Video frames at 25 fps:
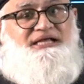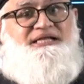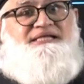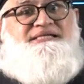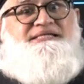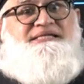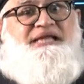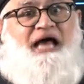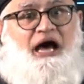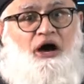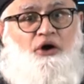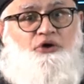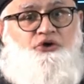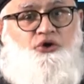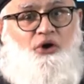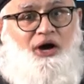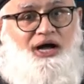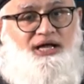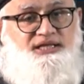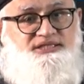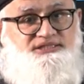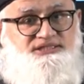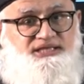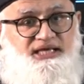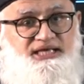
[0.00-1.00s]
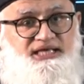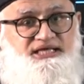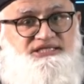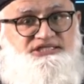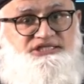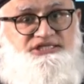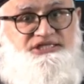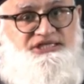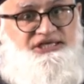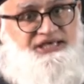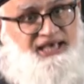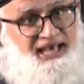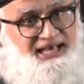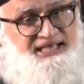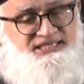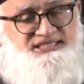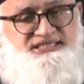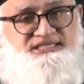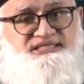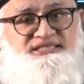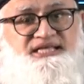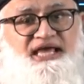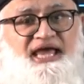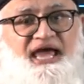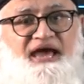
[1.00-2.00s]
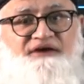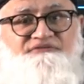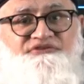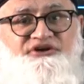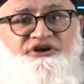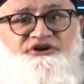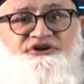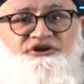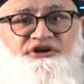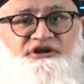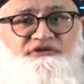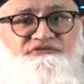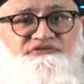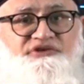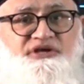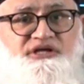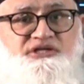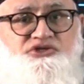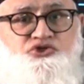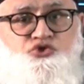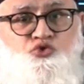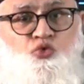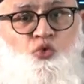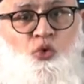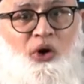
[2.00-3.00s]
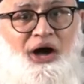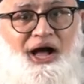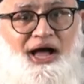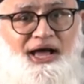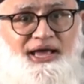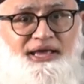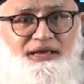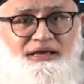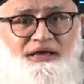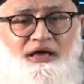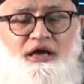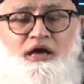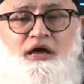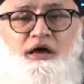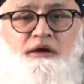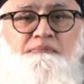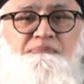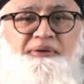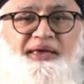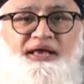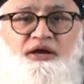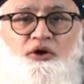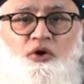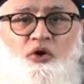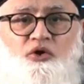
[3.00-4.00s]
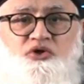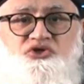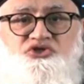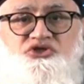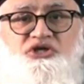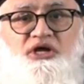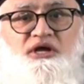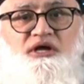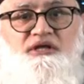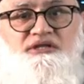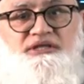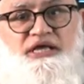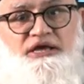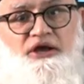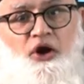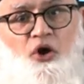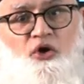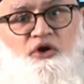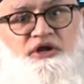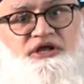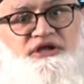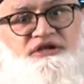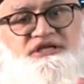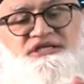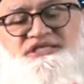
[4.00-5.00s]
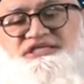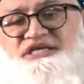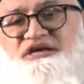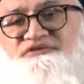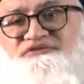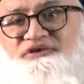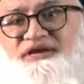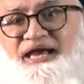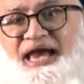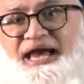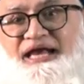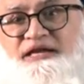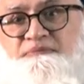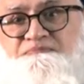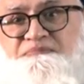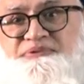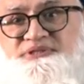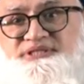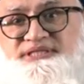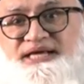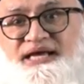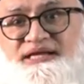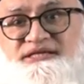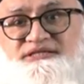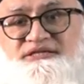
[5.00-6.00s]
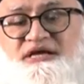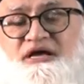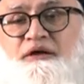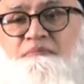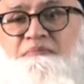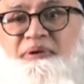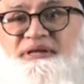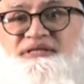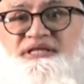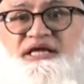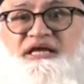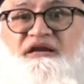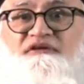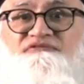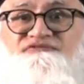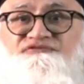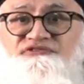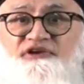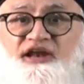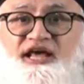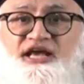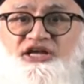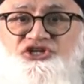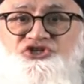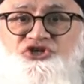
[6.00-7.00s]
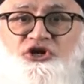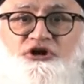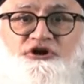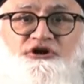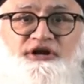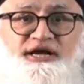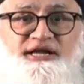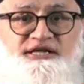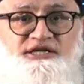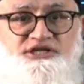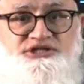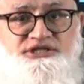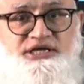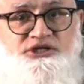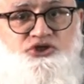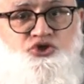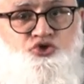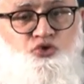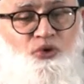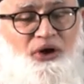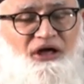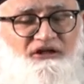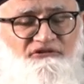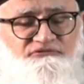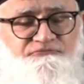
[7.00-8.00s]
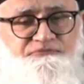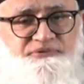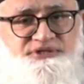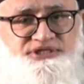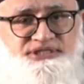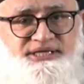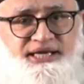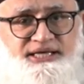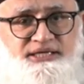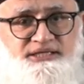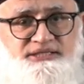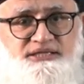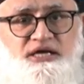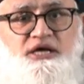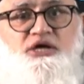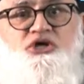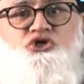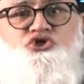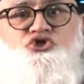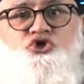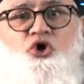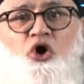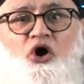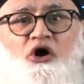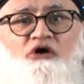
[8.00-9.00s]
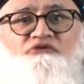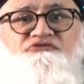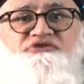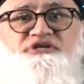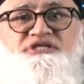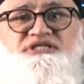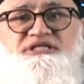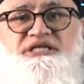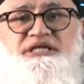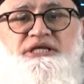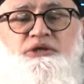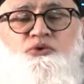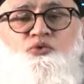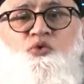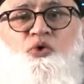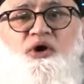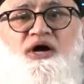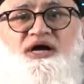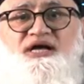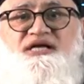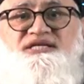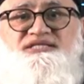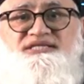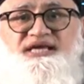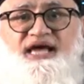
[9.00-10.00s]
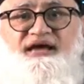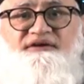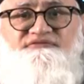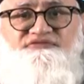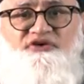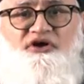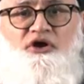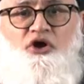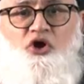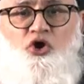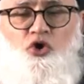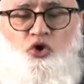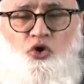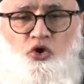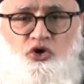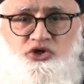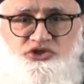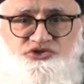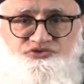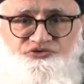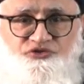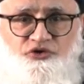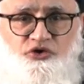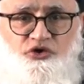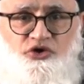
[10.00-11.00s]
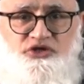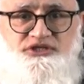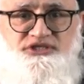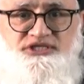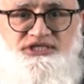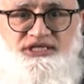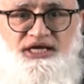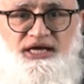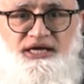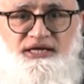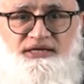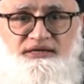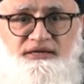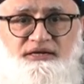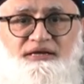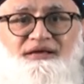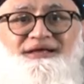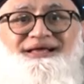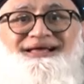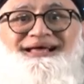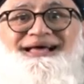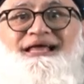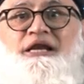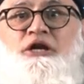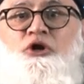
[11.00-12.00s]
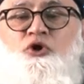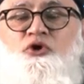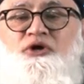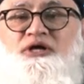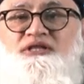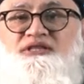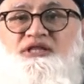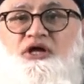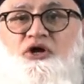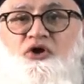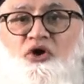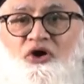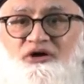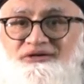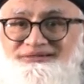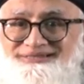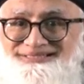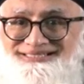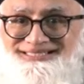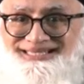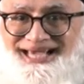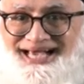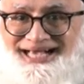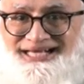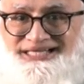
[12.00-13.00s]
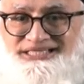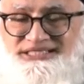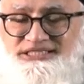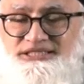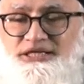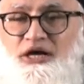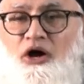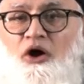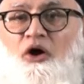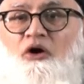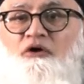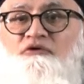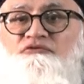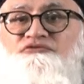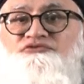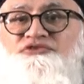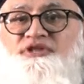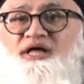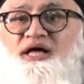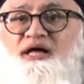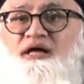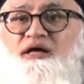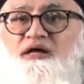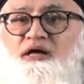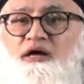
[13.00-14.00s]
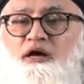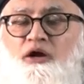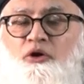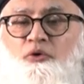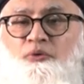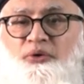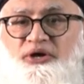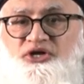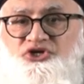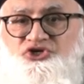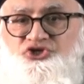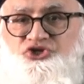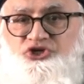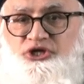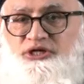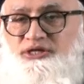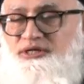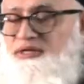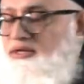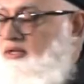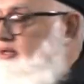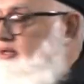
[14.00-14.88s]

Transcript: Now your answer is yes, they have a grievance. Why? Because they're only receiving 8%, but the inflation rate is at 12%. So obviously workers have cause for concern. Look at the context of the question.